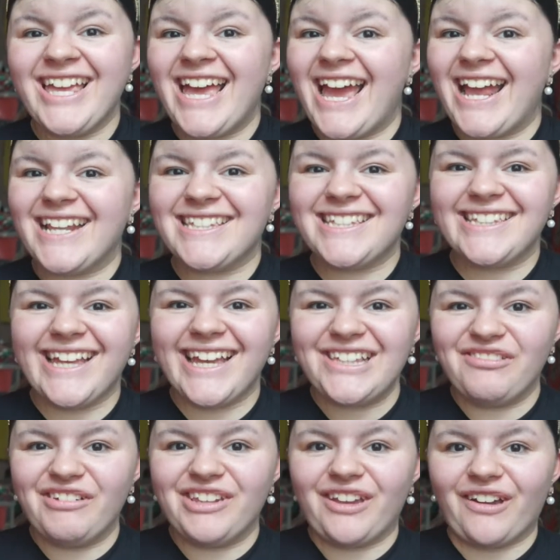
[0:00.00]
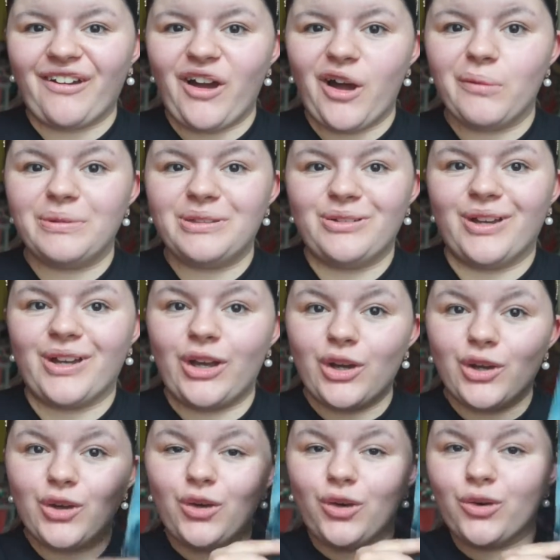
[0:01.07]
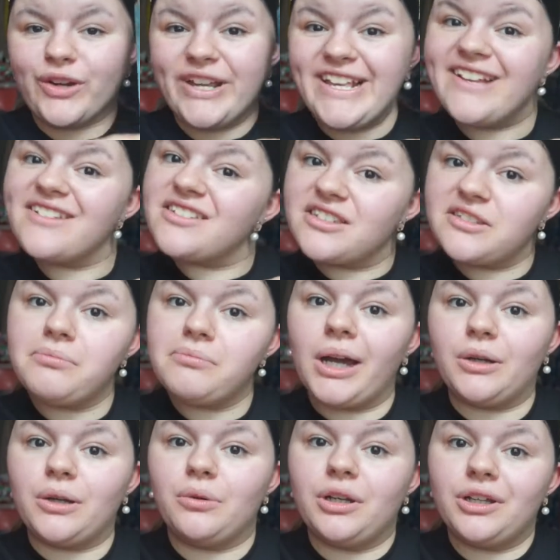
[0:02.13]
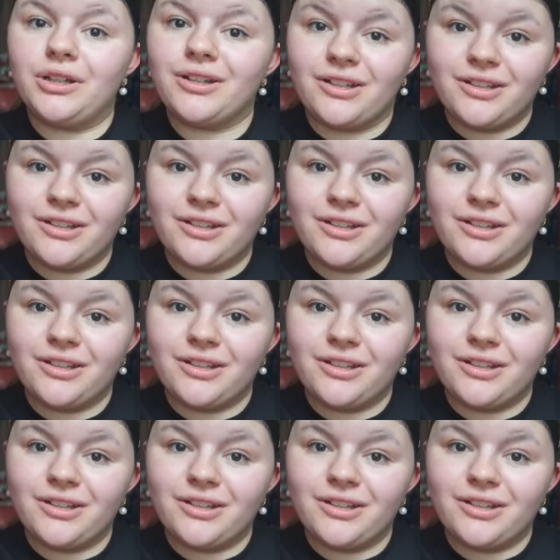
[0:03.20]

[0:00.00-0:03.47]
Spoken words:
and in today's video I'll be doing a gory smile look.